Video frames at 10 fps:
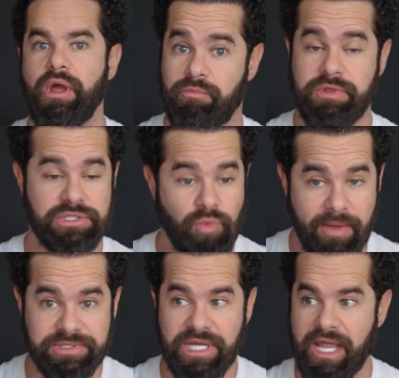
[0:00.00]
This
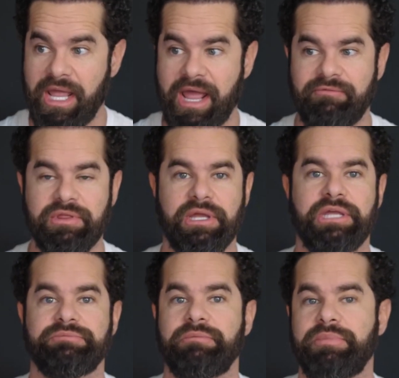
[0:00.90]
website, everything
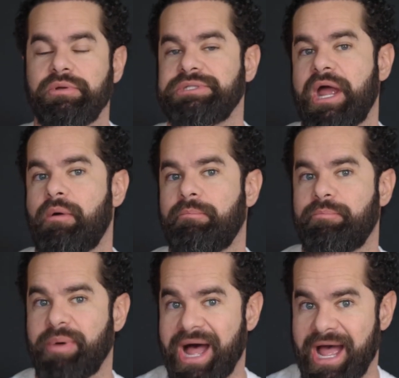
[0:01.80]
has been built out
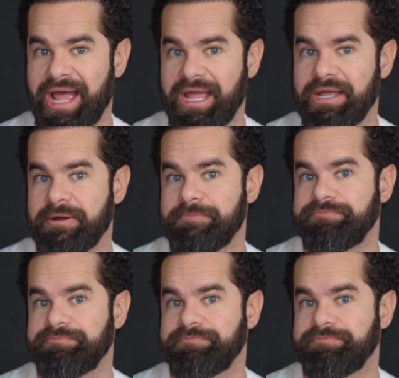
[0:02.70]
by